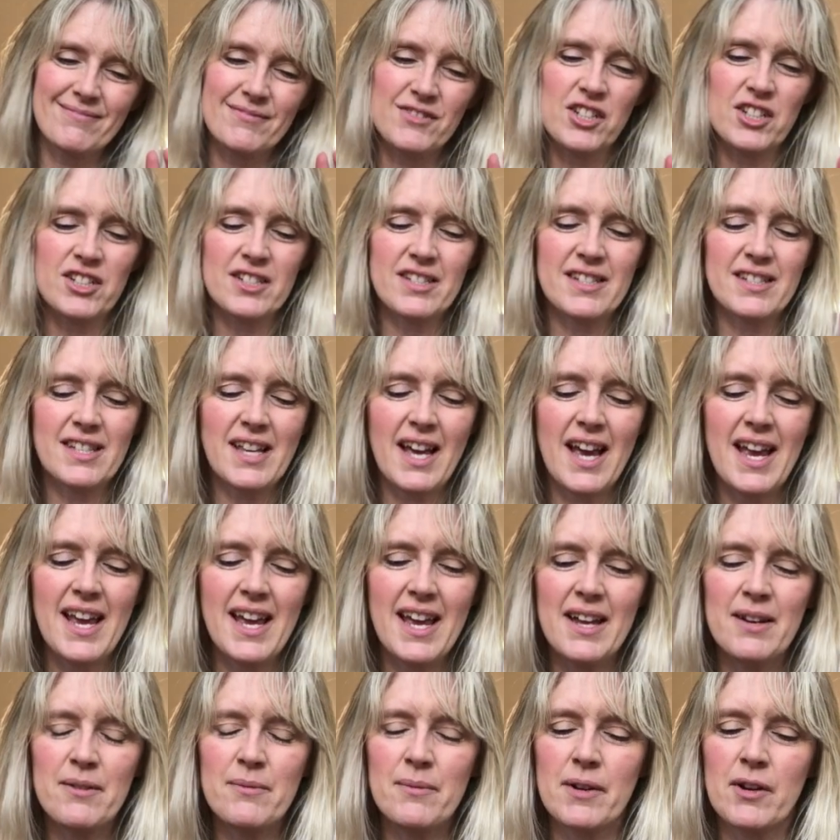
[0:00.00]
just
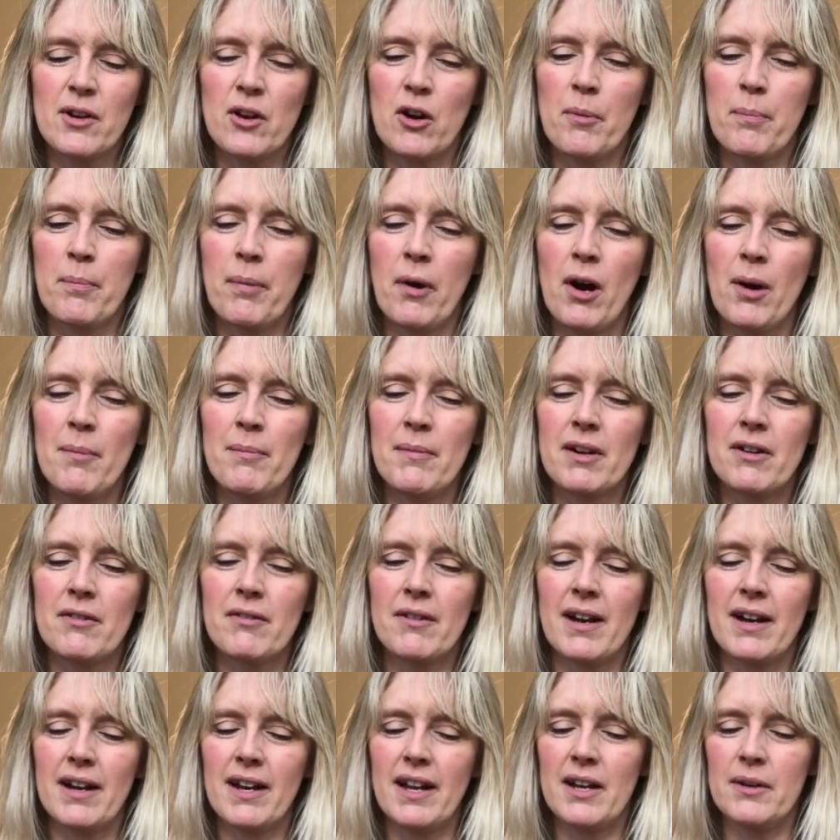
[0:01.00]
saying, we've got a
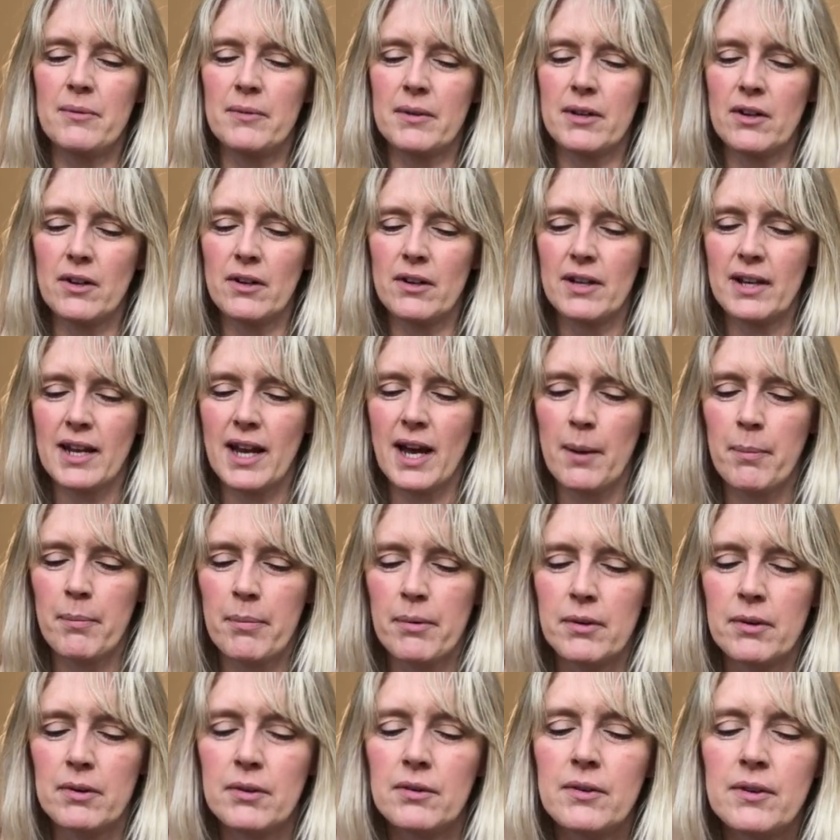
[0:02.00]
pomegranate, we've got an
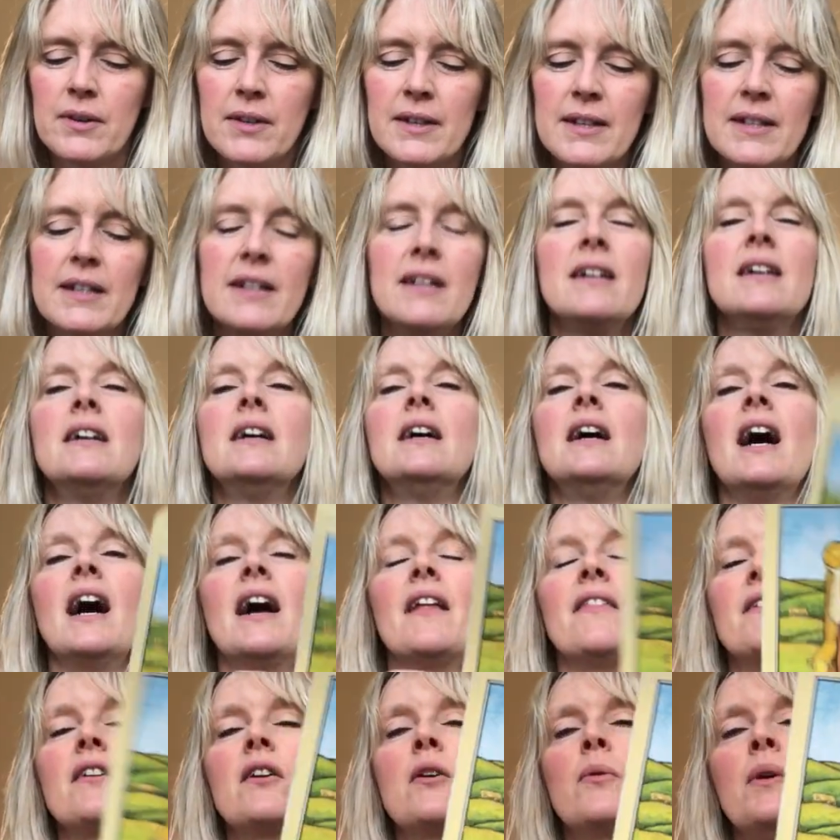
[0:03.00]
apple,
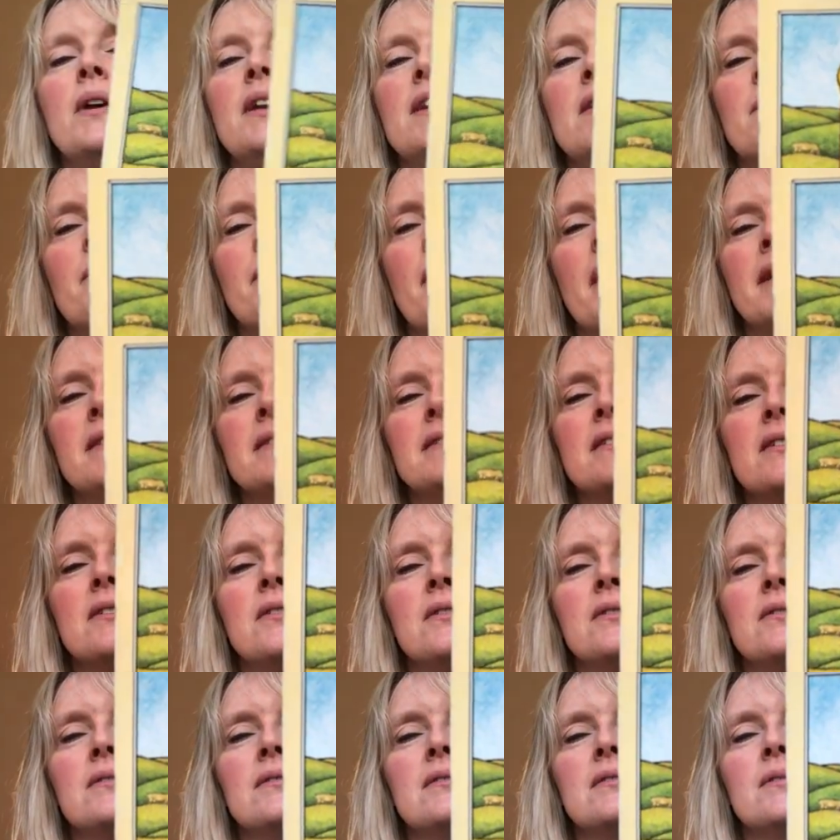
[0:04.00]
and the Queen of
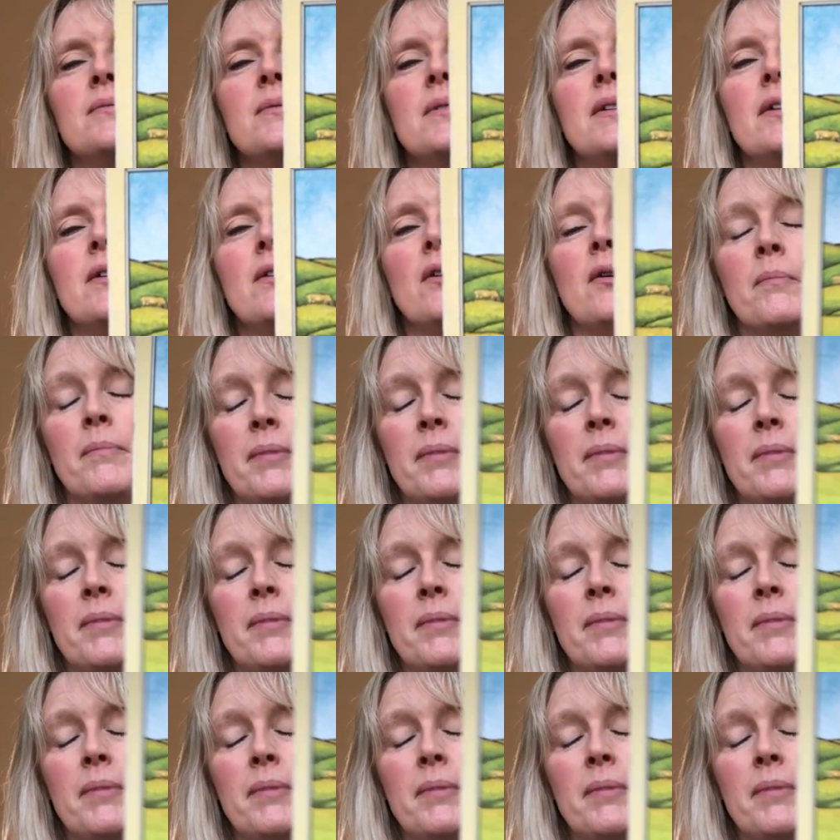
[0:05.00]
Pentacles, we got